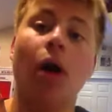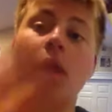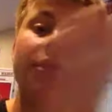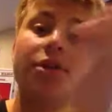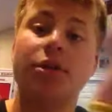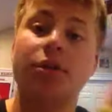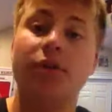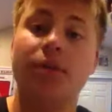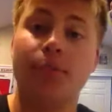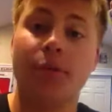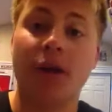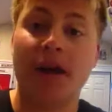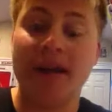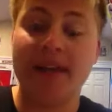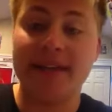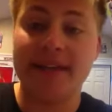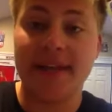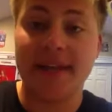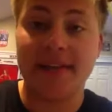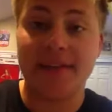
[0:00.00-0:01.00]
also in the
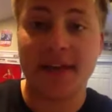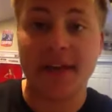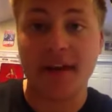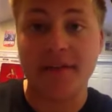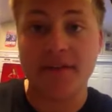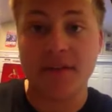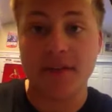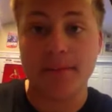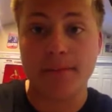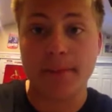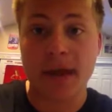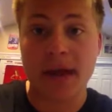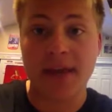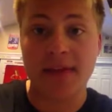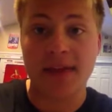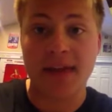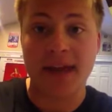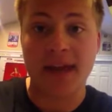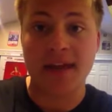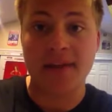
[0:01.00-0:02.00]
Brine tent, they
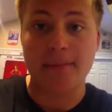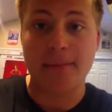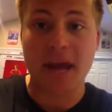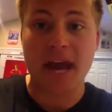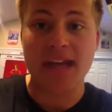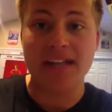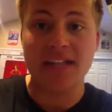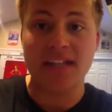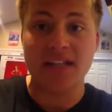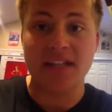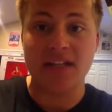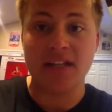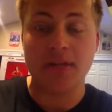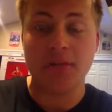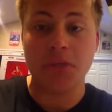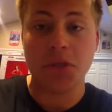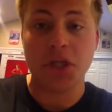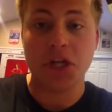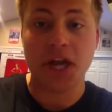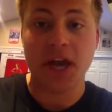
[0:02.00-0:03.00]
had a
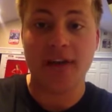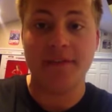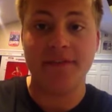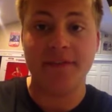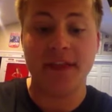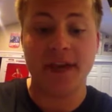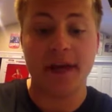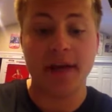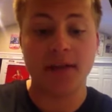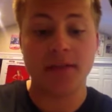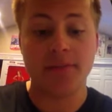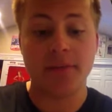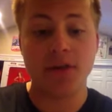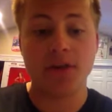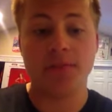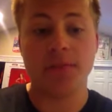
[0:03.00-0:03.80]
magnesium shaft that is supposed